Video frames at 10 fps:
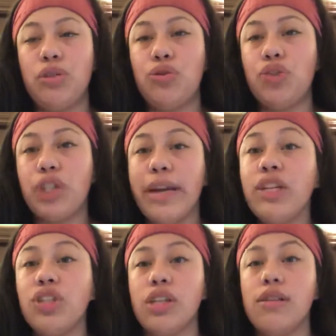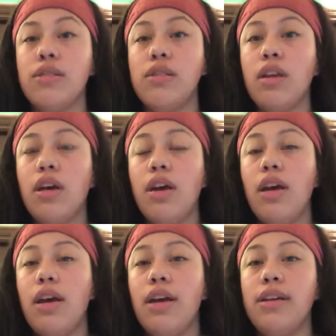changes
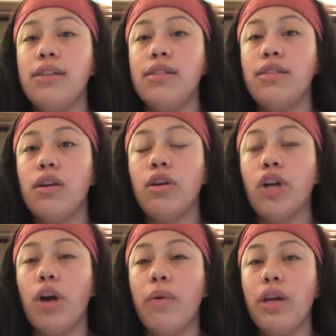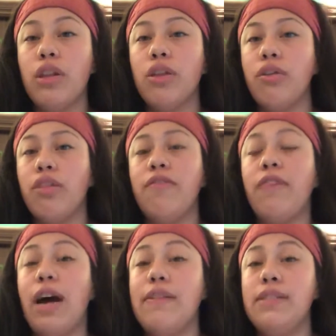is going through the
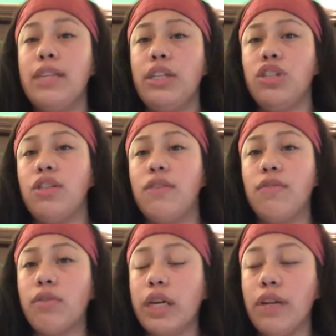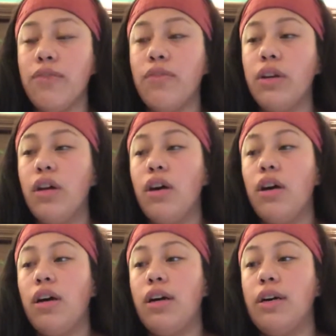5 stages of grief.
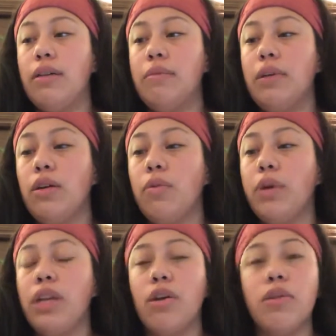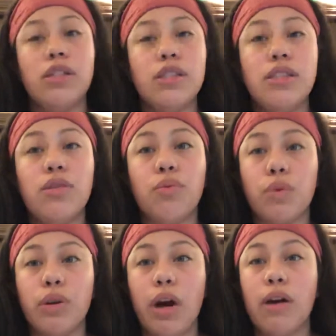We notice
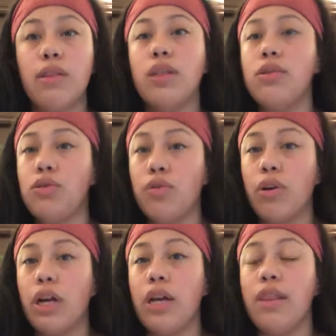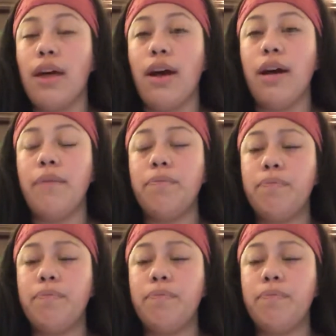throughout the story that